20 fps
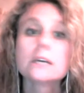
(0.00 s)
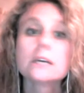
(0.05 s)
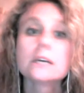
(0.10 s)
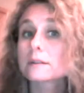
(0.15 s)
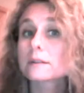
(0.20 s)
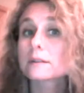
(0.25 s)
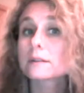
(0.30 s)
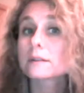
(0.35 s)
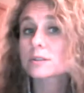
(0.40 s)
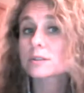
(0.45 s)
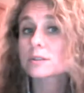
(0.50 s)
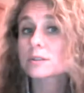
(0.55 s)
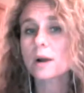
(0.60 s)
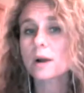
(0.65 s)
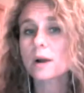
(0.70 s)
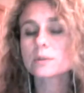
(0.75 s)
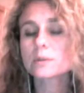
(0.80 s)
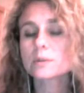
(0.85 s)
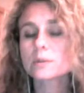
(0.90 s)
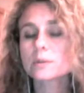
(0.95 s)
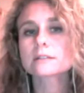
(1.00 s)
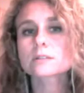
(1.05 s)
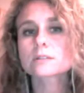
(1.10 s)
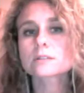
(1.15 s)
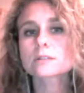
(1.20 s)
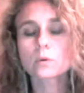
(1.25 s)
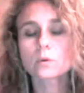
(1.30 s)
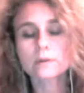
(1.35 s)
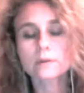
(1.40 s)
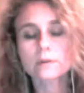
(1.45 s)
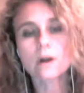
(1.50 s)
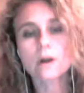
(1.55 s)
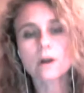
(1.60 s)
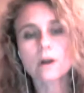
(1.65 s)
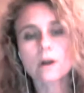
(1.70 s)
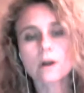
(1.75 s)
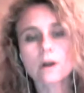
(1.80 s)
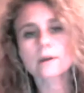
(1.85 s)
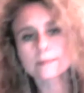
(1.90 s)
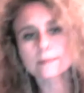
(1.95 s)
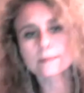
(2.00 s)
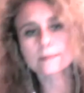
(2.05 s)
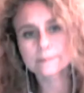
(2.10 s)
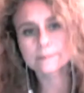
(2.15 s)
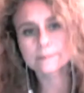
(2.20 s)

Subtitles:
the surroundings or the hardware?